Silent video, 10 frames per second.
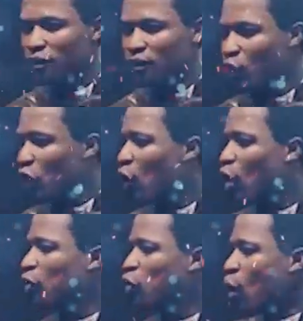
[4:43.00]
You didn't
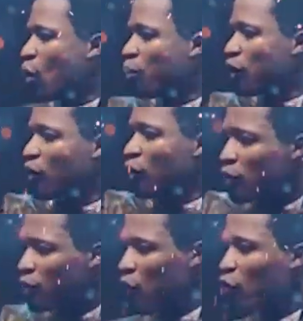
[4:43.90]
come to compete for
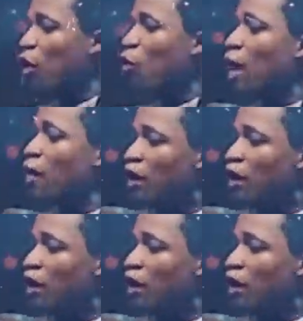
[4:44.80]
billboards. When you have